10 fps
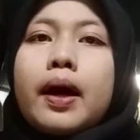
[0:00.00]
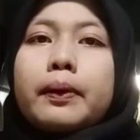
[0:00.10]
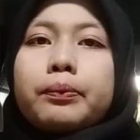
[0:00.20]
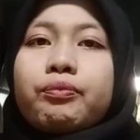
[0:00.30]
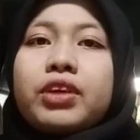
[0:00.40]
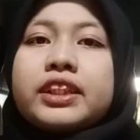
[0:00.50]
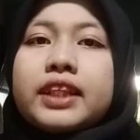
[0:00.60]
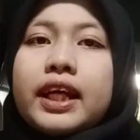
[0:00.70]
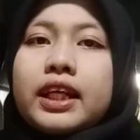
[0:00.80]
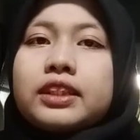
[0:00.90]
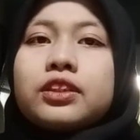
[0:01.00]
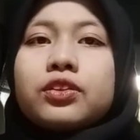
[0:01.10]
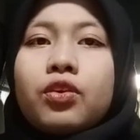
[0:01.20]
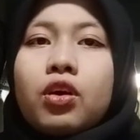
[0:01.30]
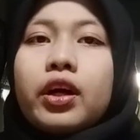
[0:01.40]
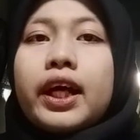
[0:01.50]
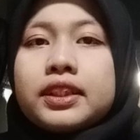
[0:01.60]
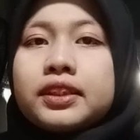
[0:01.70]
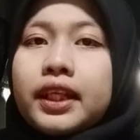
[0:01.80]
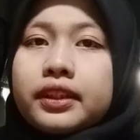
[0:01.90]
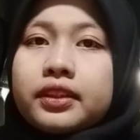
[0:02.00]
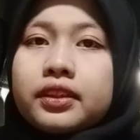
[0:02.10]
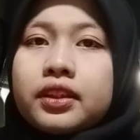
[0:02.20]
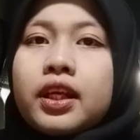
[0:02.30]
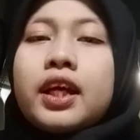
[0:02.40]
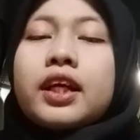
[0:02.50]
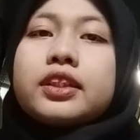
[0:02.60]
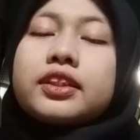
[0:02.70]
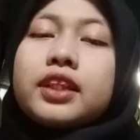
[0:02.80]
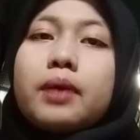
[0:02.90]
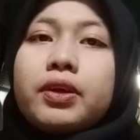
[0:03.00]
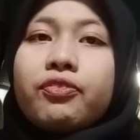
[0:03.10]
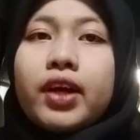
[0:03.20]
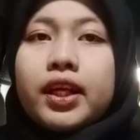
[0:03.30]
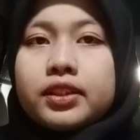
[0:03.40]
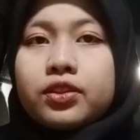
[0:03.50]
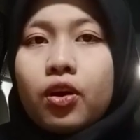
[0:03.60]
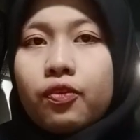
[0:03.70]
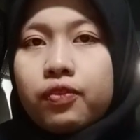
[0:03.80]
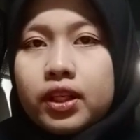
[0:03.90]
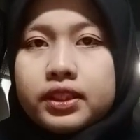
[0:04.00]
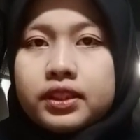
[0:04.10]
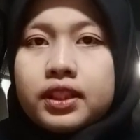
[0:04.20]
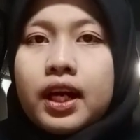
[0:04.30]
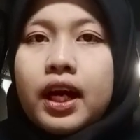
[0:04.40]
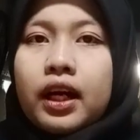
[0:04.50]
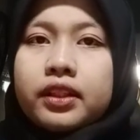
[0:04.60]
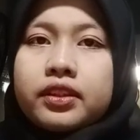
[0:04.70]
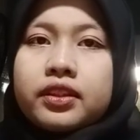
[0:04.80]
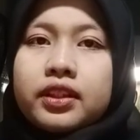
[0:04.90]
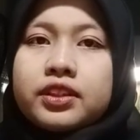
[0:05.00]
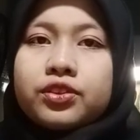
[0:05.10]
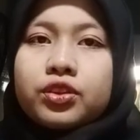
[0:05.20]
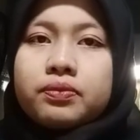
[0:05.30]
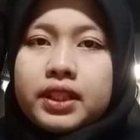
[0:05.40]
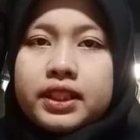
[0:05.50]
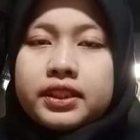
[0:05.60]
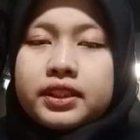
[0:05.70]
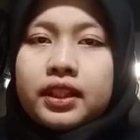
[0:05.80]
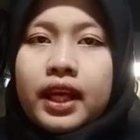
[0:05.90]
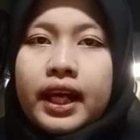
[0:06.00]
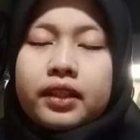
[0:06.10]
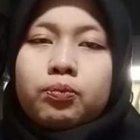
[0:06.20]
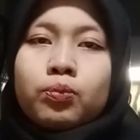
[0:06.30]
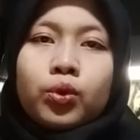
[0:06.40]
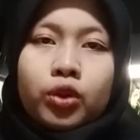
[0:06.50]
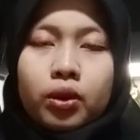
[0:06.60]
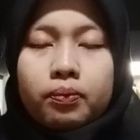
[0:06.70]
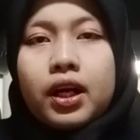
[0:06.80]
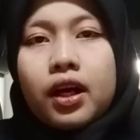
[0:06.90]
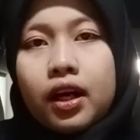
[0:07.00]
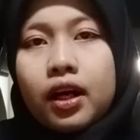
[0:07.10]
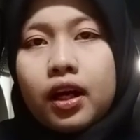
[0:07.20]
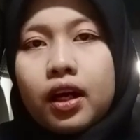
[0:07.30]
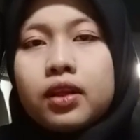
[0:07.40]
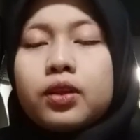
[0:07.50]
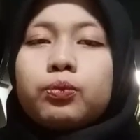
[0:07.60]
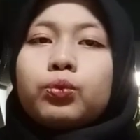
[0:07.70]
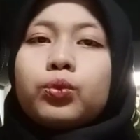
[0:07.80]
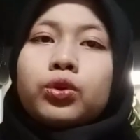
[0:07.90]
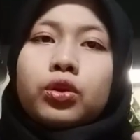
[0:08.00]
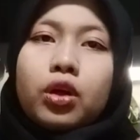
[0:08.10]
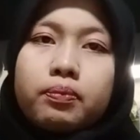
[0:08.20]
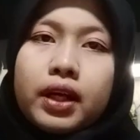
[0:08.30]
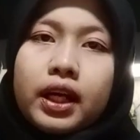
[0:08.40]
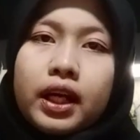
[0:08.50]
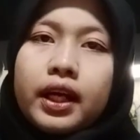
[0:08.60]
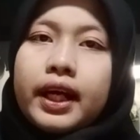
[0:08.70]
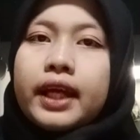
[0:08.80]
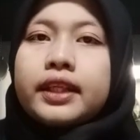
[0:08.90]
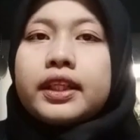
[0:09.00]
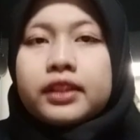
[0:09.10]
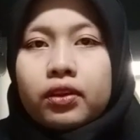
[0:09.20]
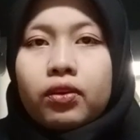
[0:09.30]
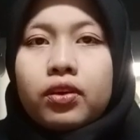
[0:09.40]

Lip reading: Besides Qur'an Hasan, Islamic finance offers other instruments like murabaha, mudorobah, and ijarah.